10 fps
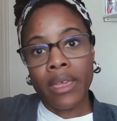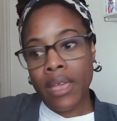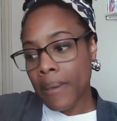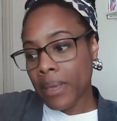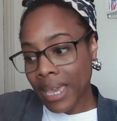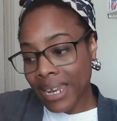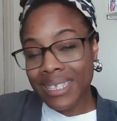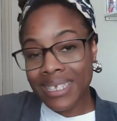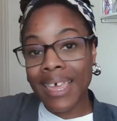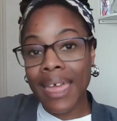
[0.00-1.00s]

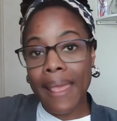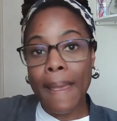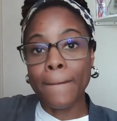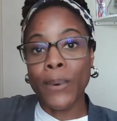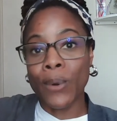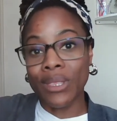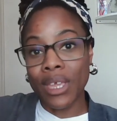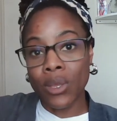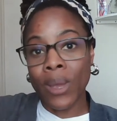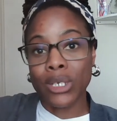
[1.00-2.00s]
getting to that endpoint
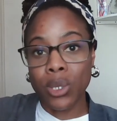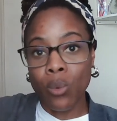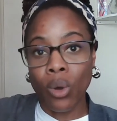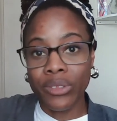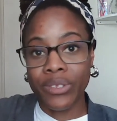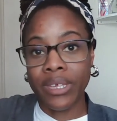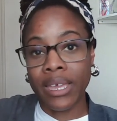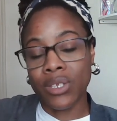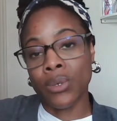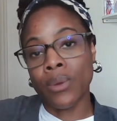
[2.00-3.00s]
that you actually want to
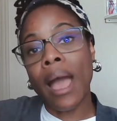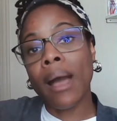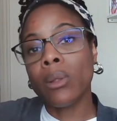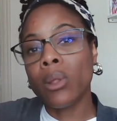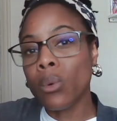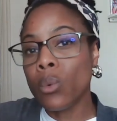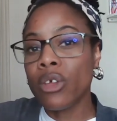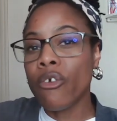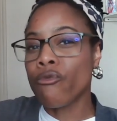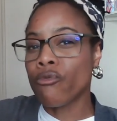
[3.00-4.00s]
get to, how long would
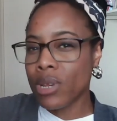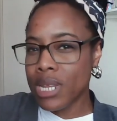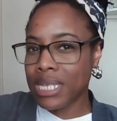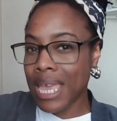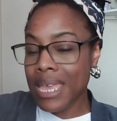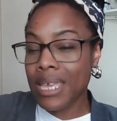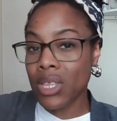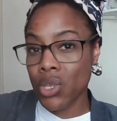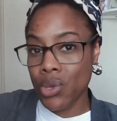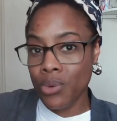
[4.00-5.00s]
it have really
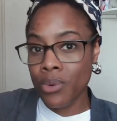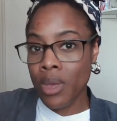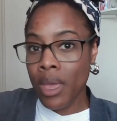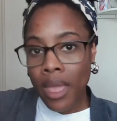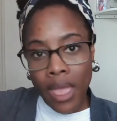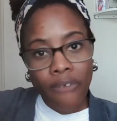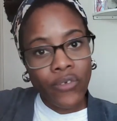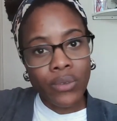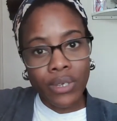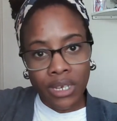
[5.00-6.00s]
taken you if
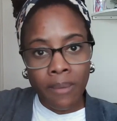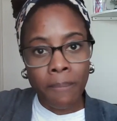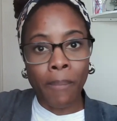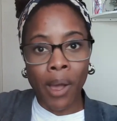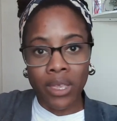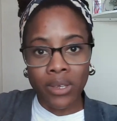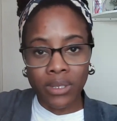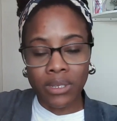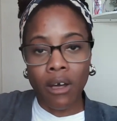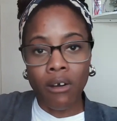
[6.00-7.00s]
you did it by
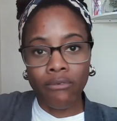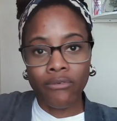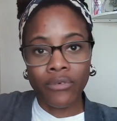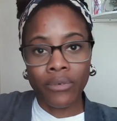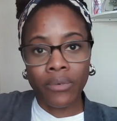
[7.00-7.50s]
yourself?